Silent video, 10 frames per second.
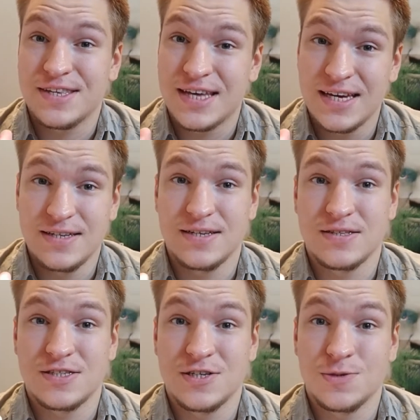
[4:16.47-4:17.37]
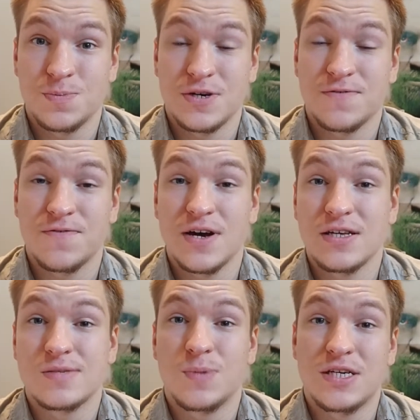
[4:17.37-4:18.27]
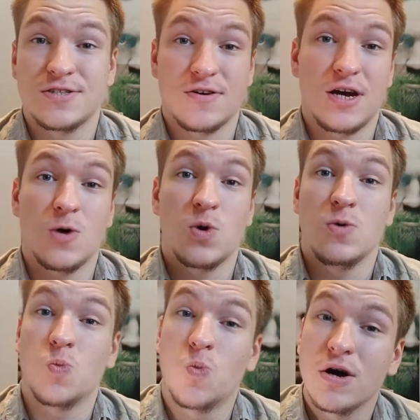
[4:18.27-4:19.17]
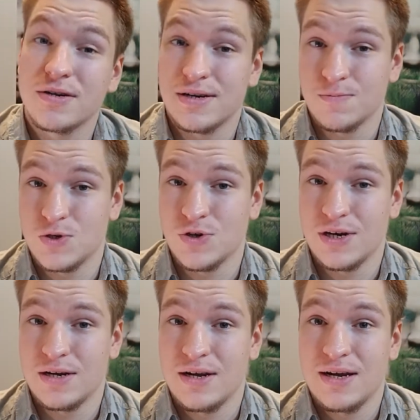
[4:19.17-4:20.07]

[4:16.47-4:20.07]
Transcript: tendency to pick fights based on how I want them to end,